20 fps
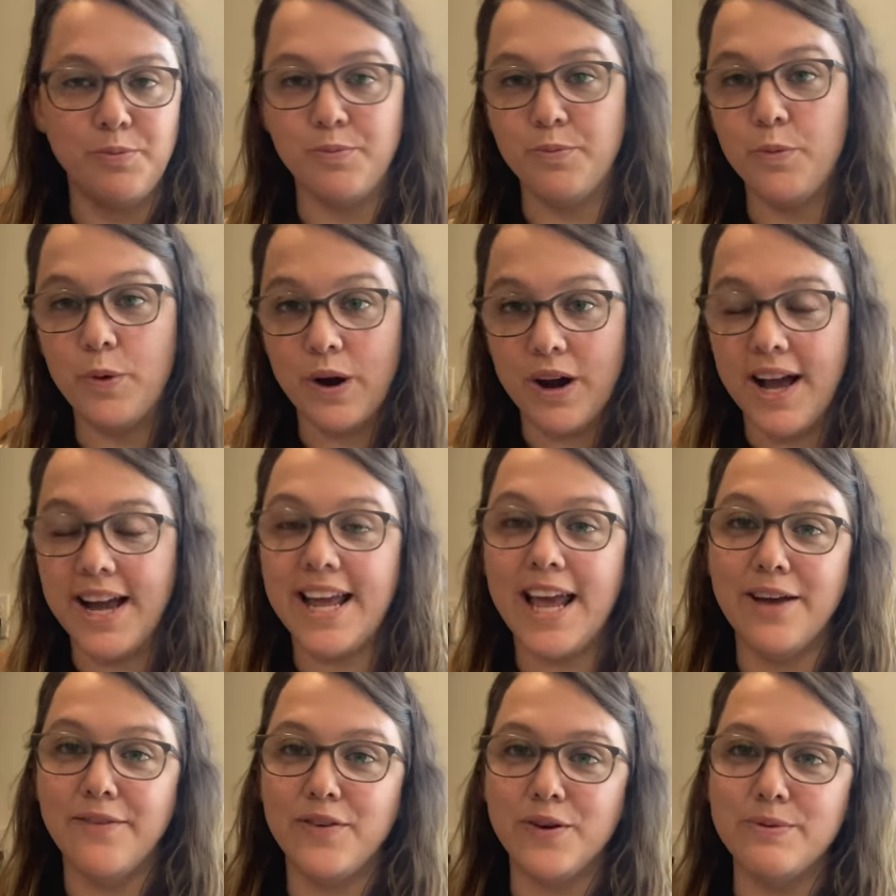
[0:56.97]
where I
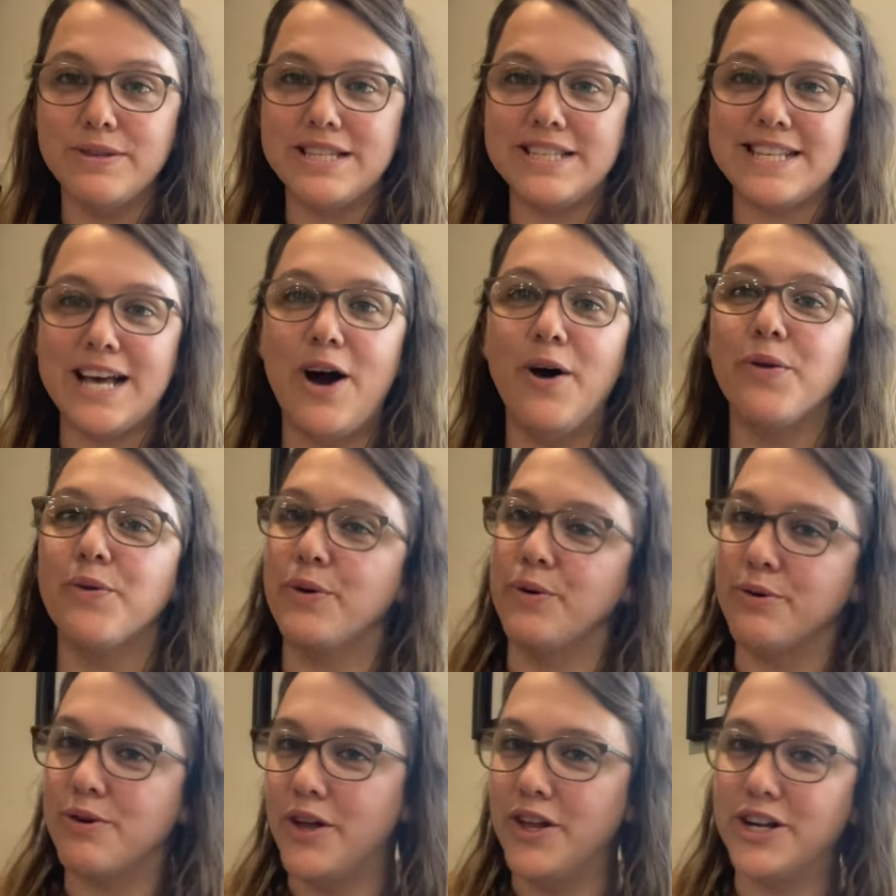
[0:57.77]
came from in the south,
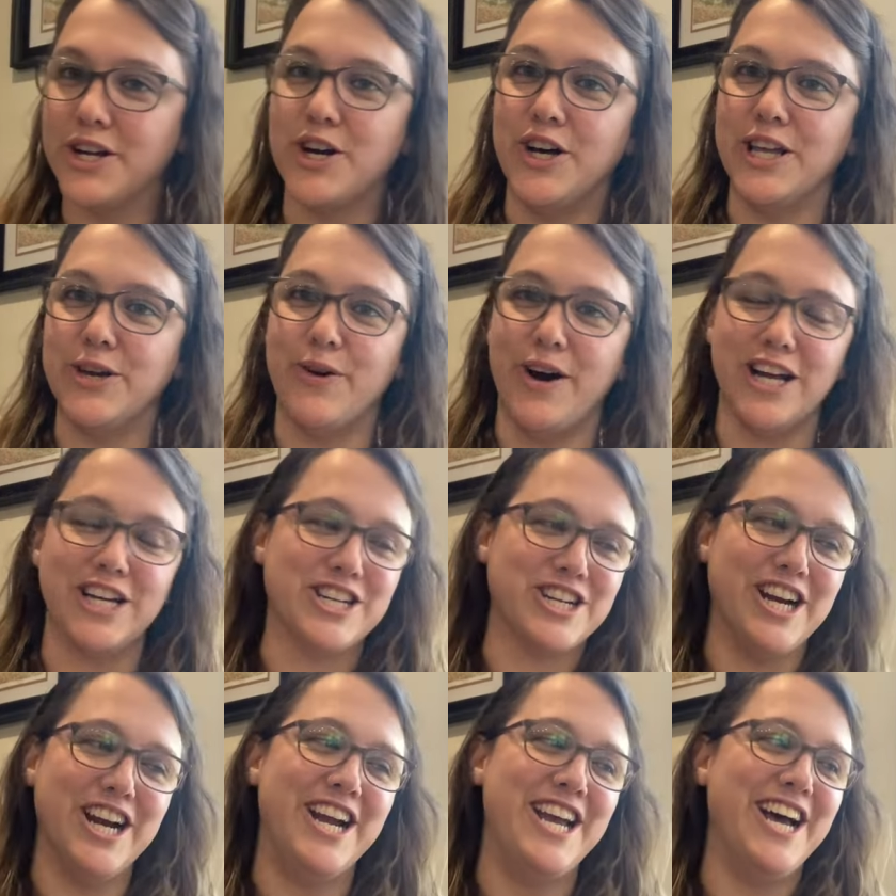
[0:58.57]
we would call it a gully
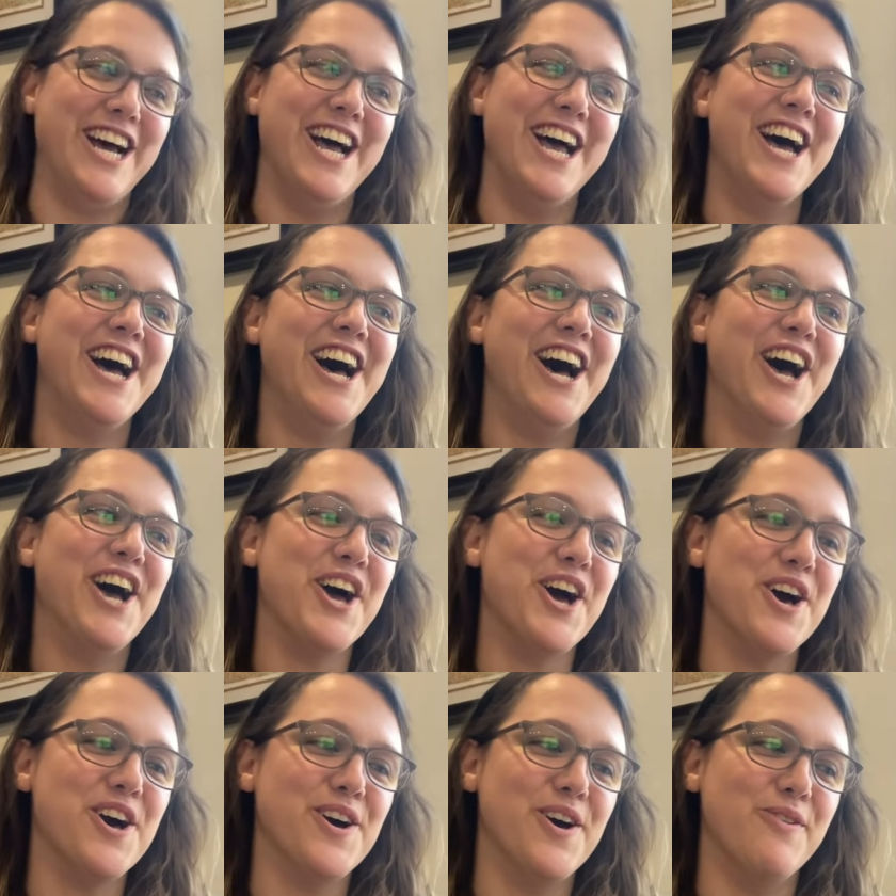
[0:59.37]
washer.
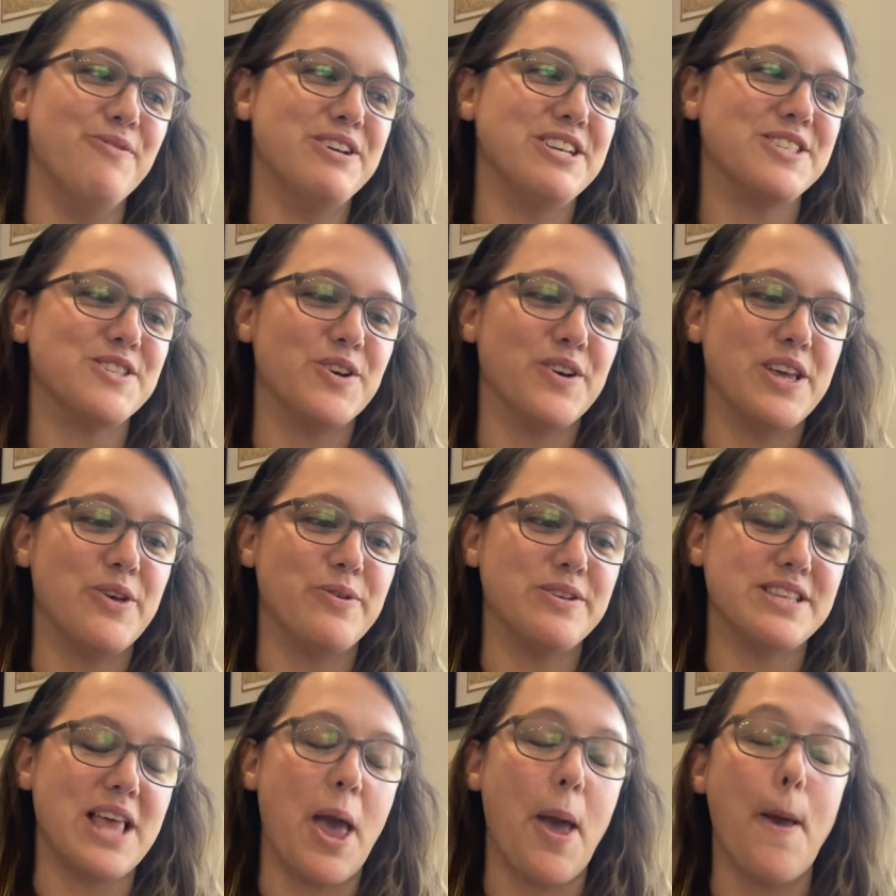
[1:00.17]
So it
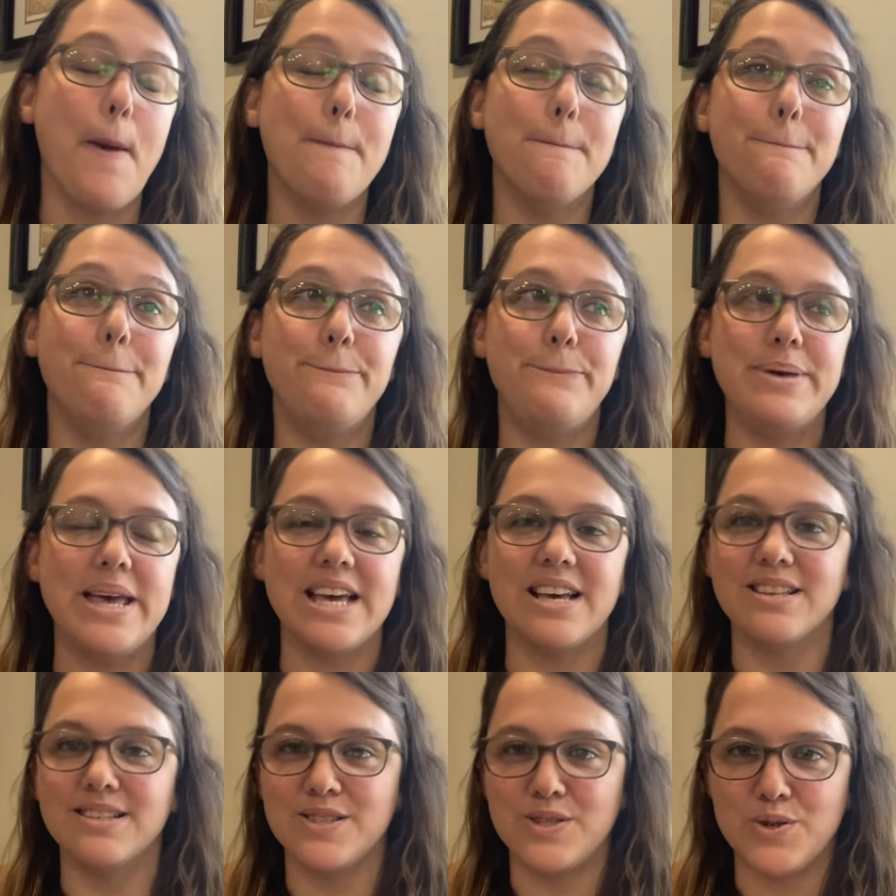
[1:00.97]
was a
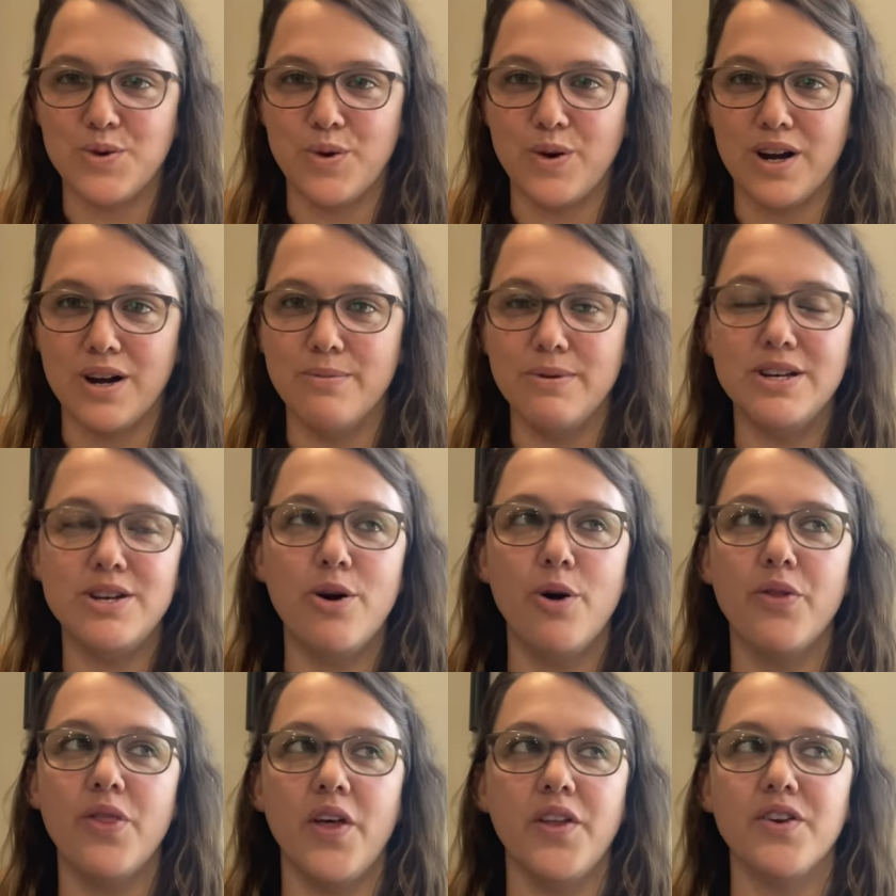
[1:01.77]
big storm,
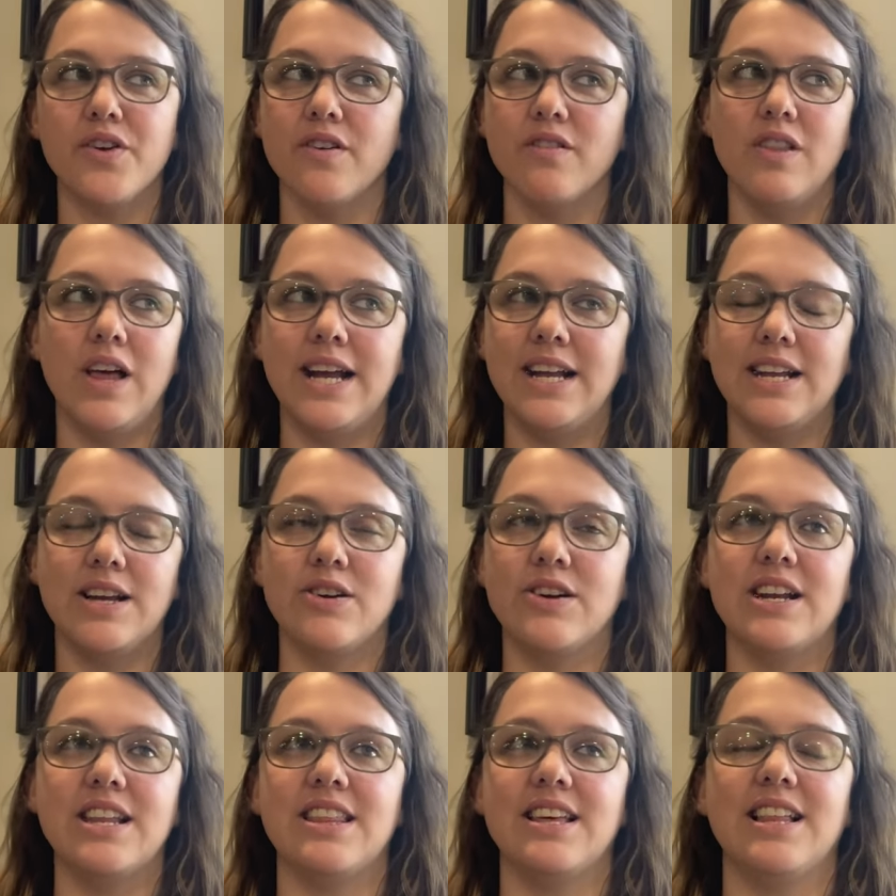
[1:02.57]
no thunder or lightning
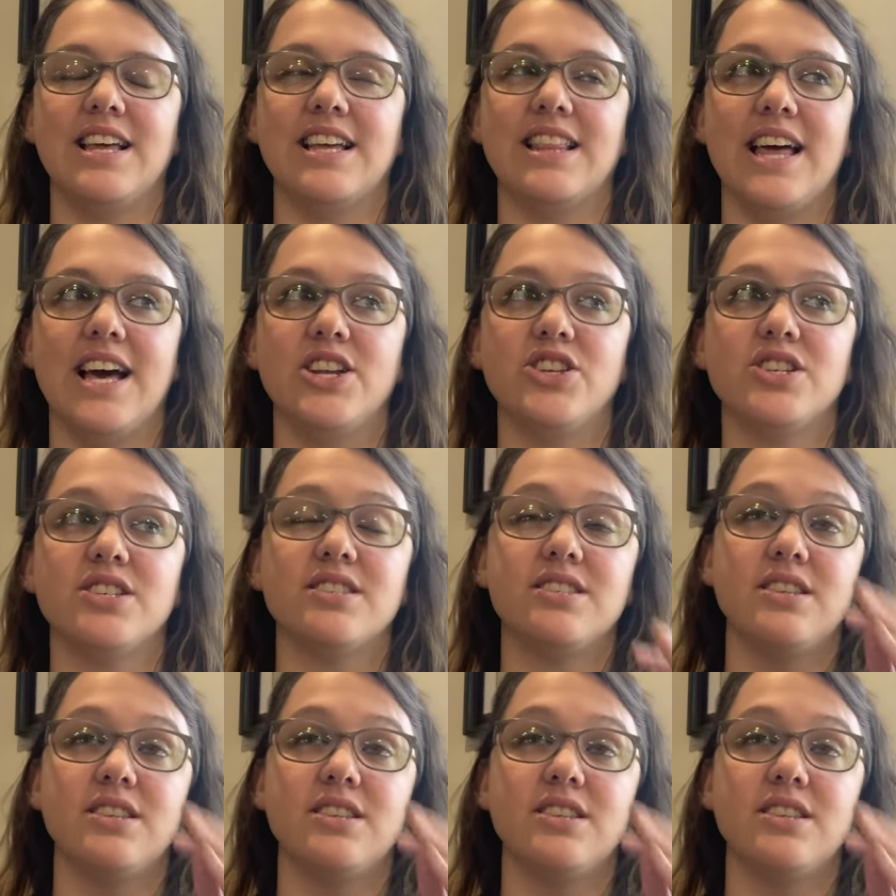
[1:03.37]
or anything like that, just